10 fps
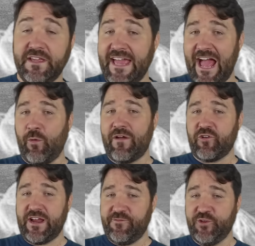
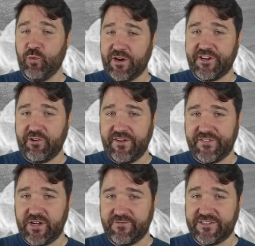However, if you were curious
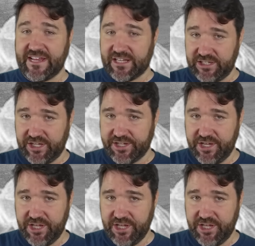enough to take a look,